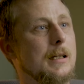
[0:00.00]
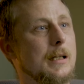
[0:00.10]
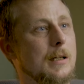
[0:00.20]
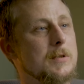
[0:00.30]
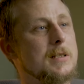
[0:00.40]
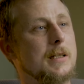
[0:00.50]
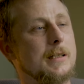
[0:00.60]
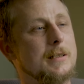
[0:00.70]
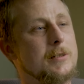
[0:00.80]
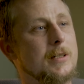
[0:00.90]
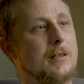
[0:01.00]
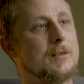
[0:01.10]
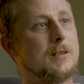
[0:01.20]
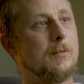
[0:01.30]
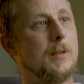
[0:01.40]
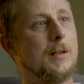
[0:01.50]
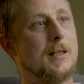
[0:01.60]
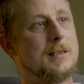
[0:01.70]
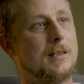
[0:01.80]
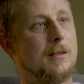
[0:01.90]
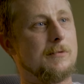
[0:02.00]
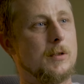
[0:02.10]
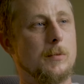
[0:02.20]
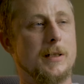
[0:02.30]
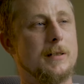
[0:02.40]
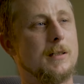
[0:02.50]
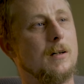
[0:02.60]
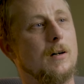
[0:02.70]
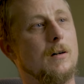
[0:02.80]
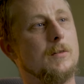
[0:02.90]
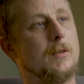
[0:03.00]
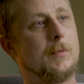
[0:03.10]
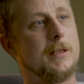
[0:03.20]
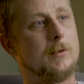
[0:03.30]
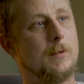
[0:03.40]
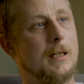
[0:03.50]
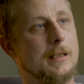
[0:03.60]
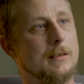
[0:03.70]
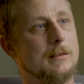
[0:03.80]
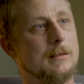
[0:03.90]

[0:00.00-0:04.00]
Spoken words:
and I was sitting in a jail cell by myself, nobody to call, nobody to write,